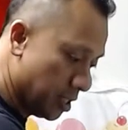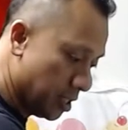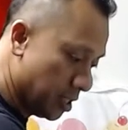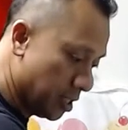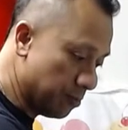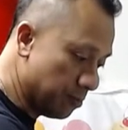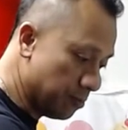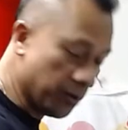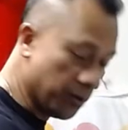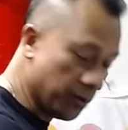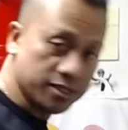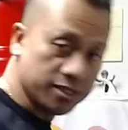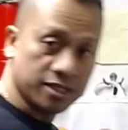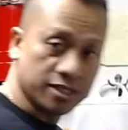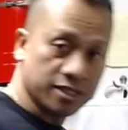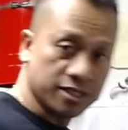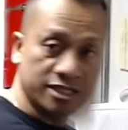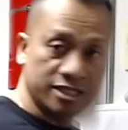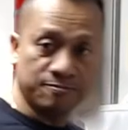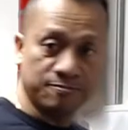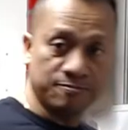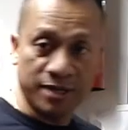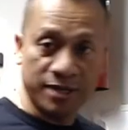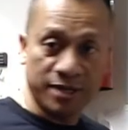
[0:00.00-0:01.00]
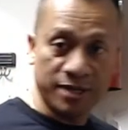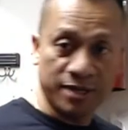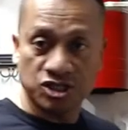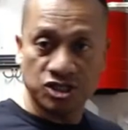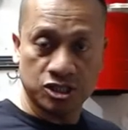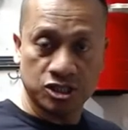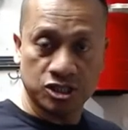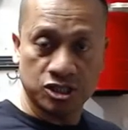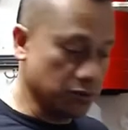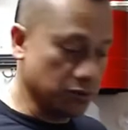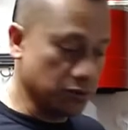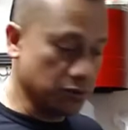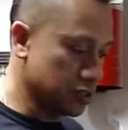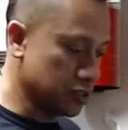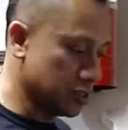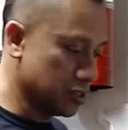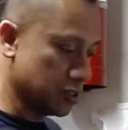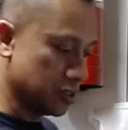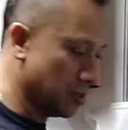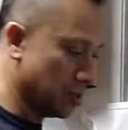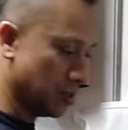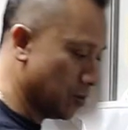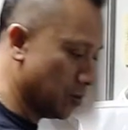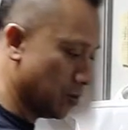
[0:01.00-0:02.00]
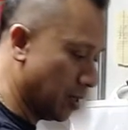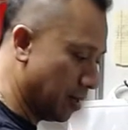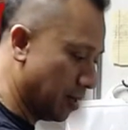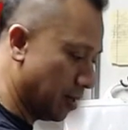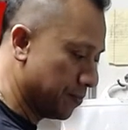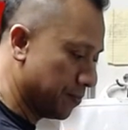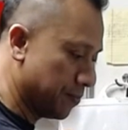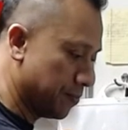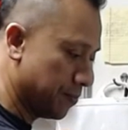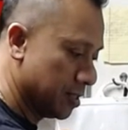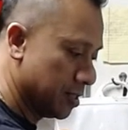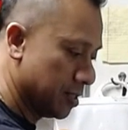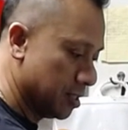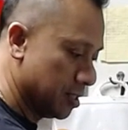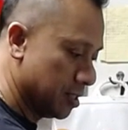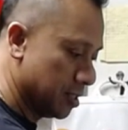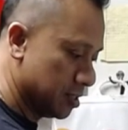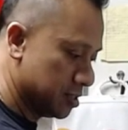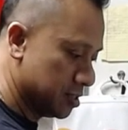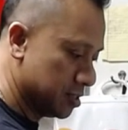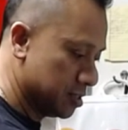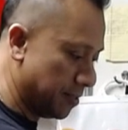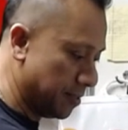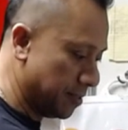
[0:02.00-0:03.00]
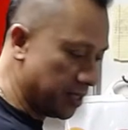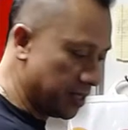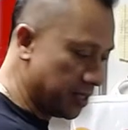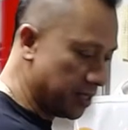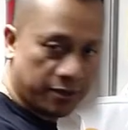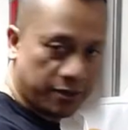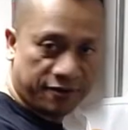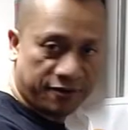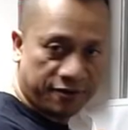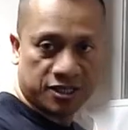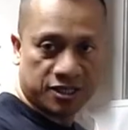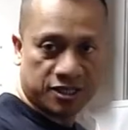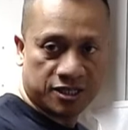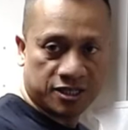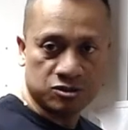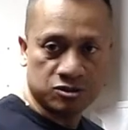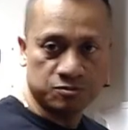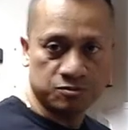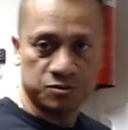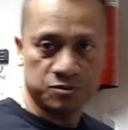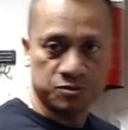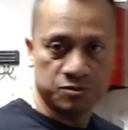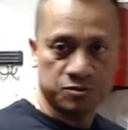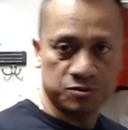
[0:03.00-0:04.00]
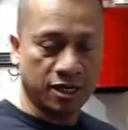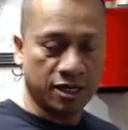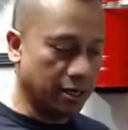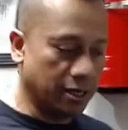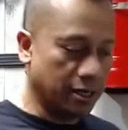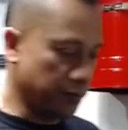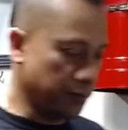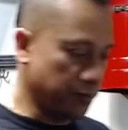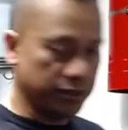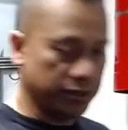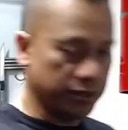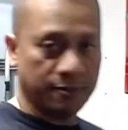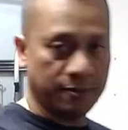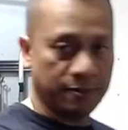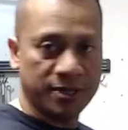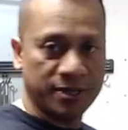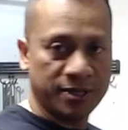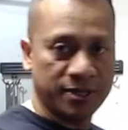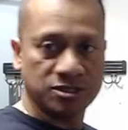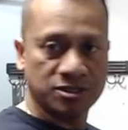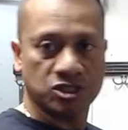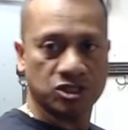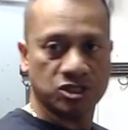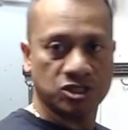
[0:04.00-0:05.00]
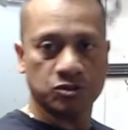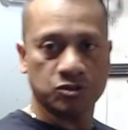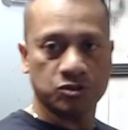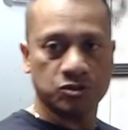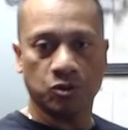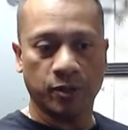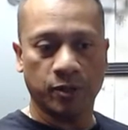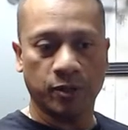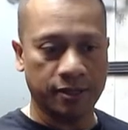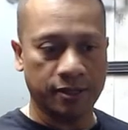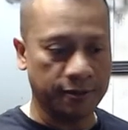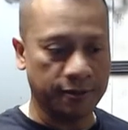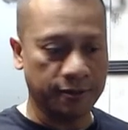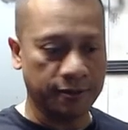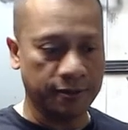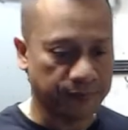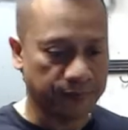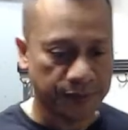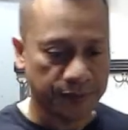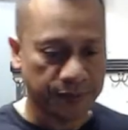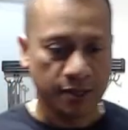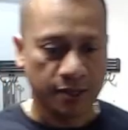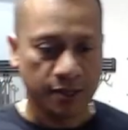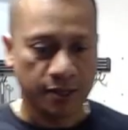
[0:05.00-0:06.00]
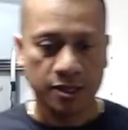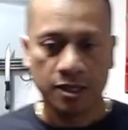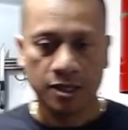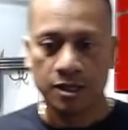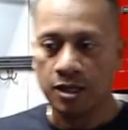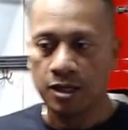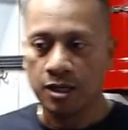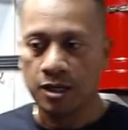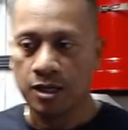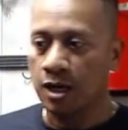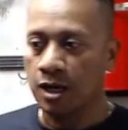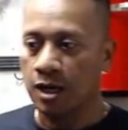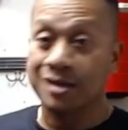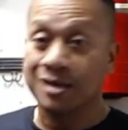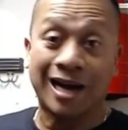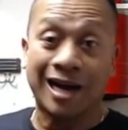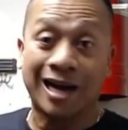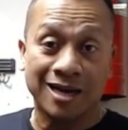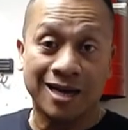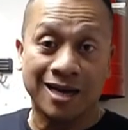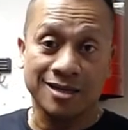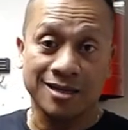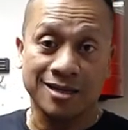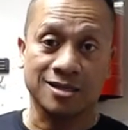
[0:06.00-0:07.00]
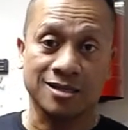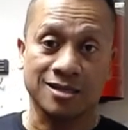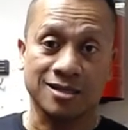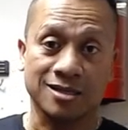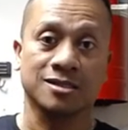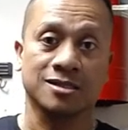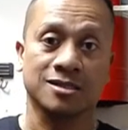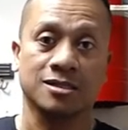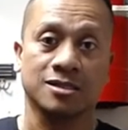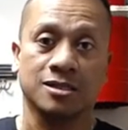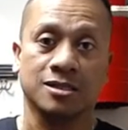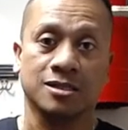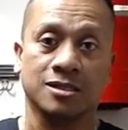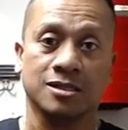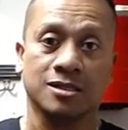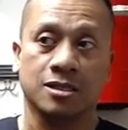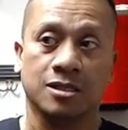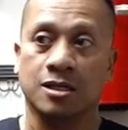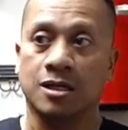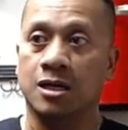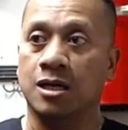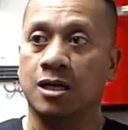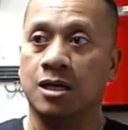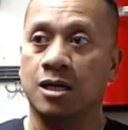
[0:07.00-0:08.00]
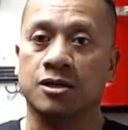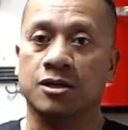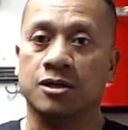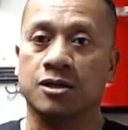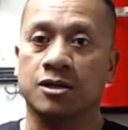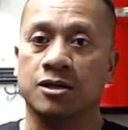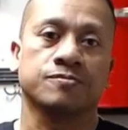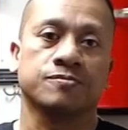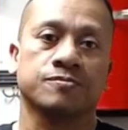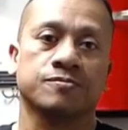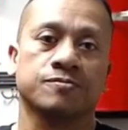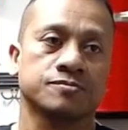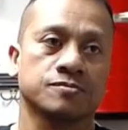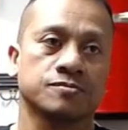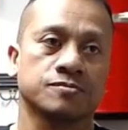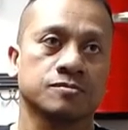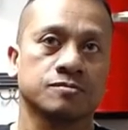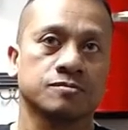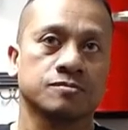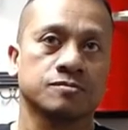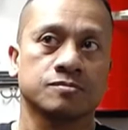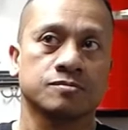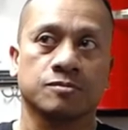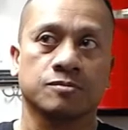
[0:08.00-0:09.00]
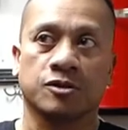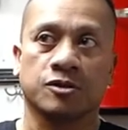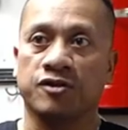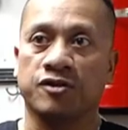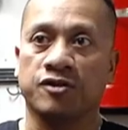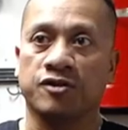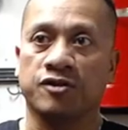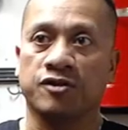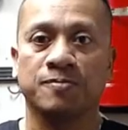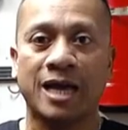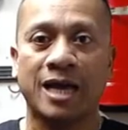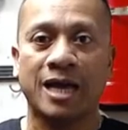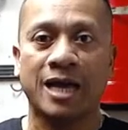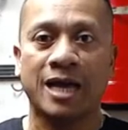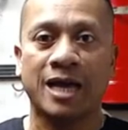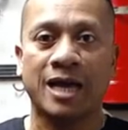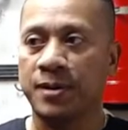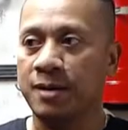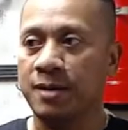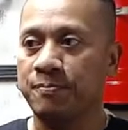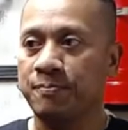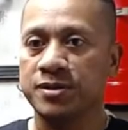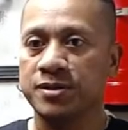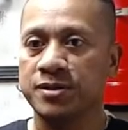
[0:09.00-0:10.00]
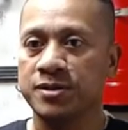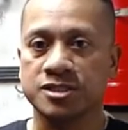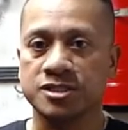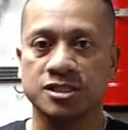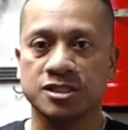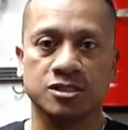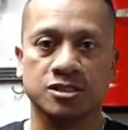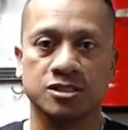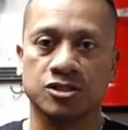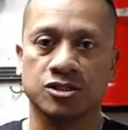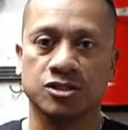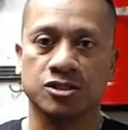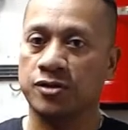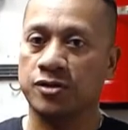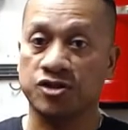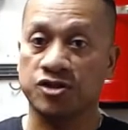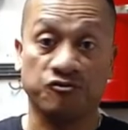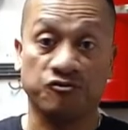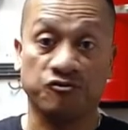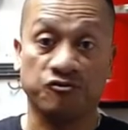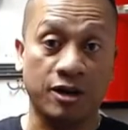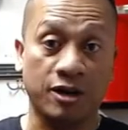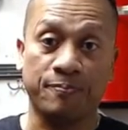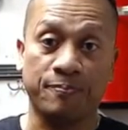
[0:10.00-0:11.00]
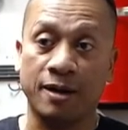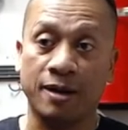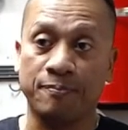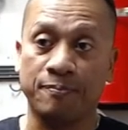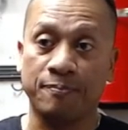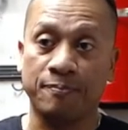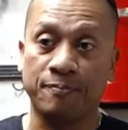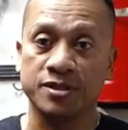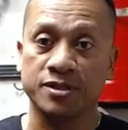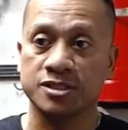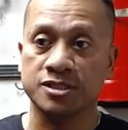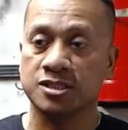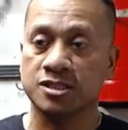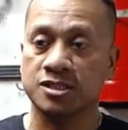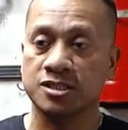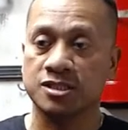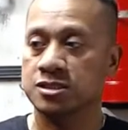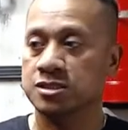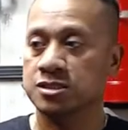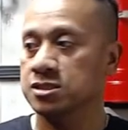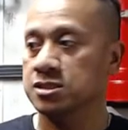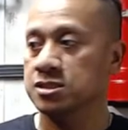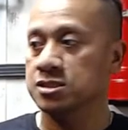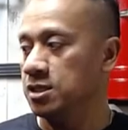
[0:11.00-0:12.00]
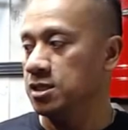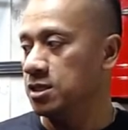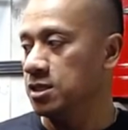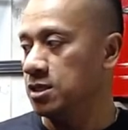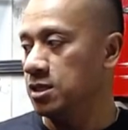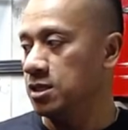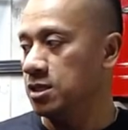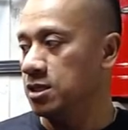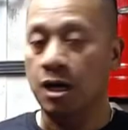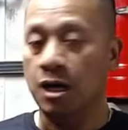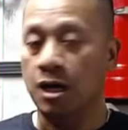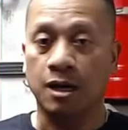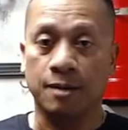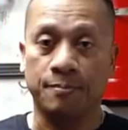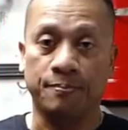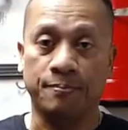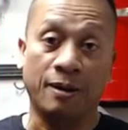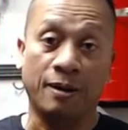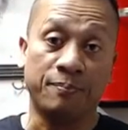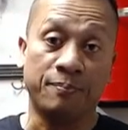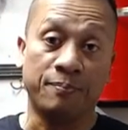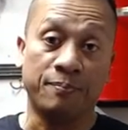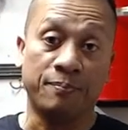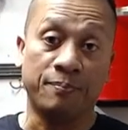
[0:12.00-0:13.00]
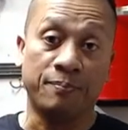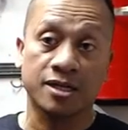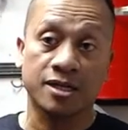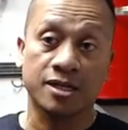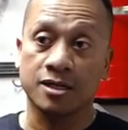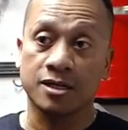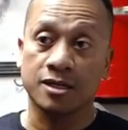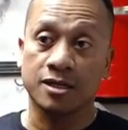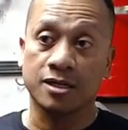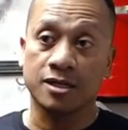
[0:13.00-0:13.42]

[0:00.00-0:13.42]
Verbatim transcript: you put it into these bins, you know? So, uh, same thing with everything. You cut it up, put it in a bin so it's quicker. Uh, garlic, uh, crushed black peppers, crushed red peppers, uh, paprika,